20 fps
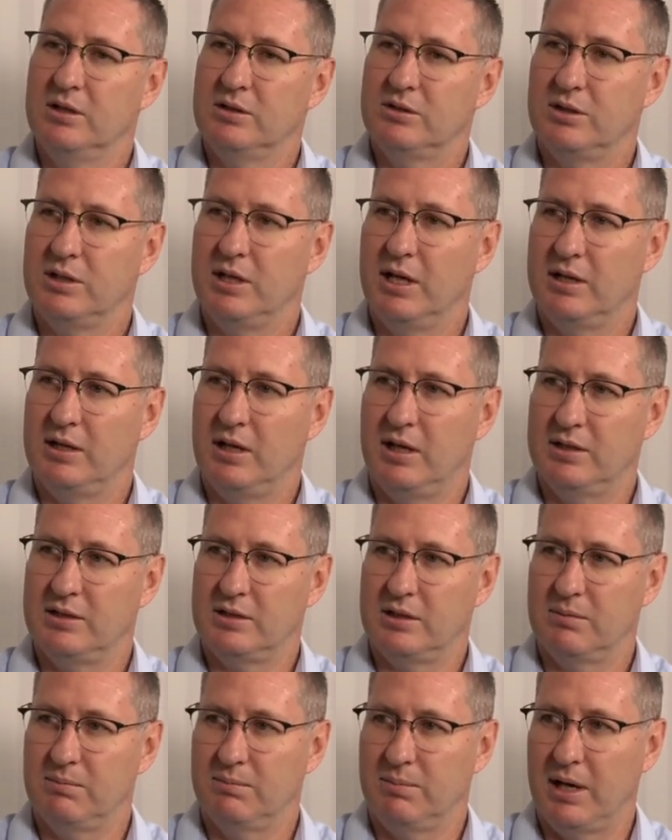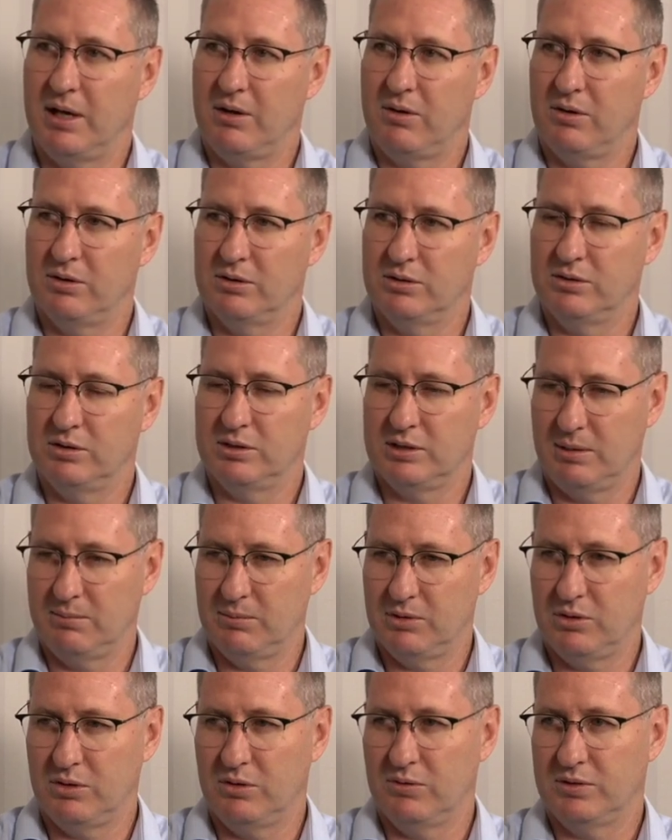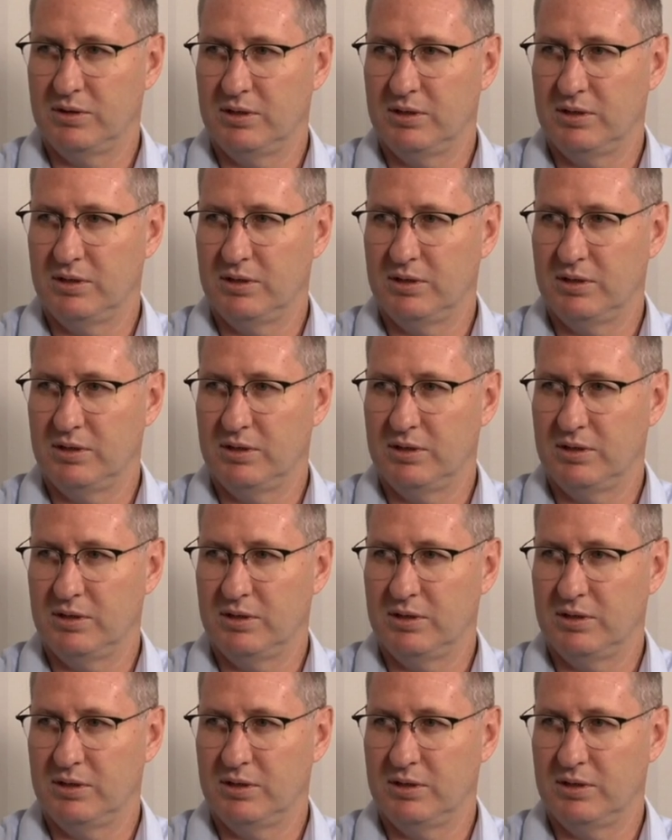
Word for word: to get Eskom back onto some sort of